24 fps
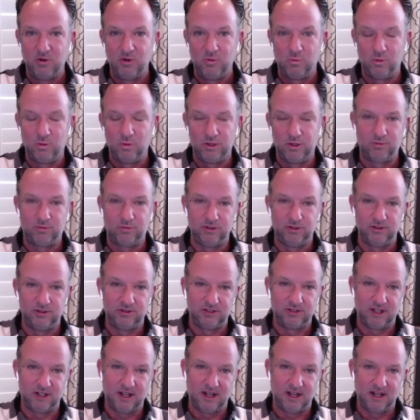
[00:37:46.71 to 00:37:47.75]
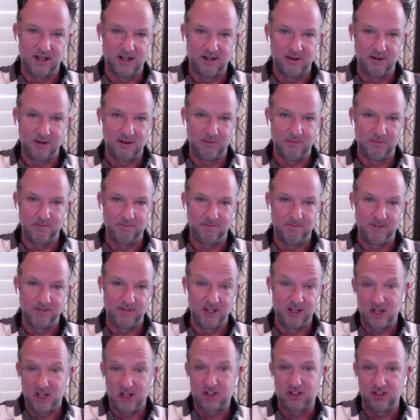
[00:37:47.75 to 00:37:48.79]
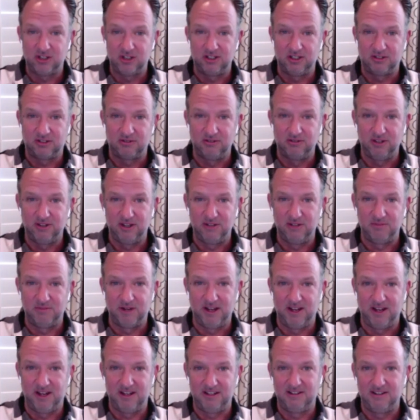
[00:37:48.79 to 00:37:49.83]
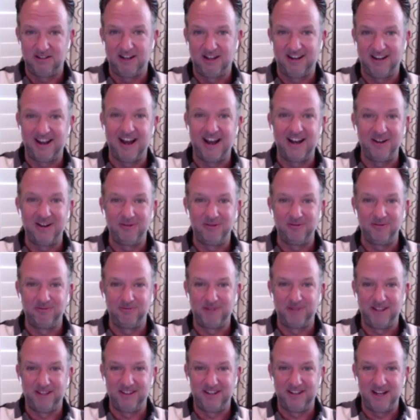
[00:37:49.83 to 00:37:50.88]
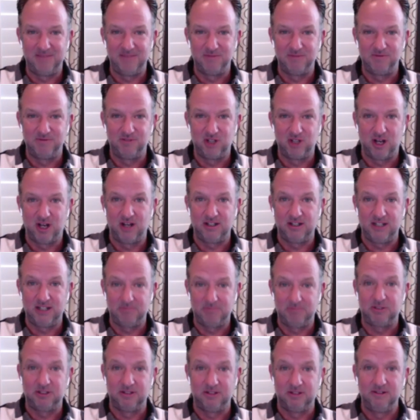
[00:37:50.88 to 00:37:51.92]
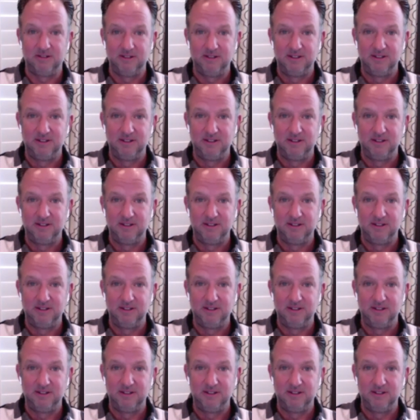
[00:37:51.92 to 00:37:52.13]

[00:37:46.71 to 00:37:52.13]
which was um, initially created by a, a guy by the name of John Gibbon,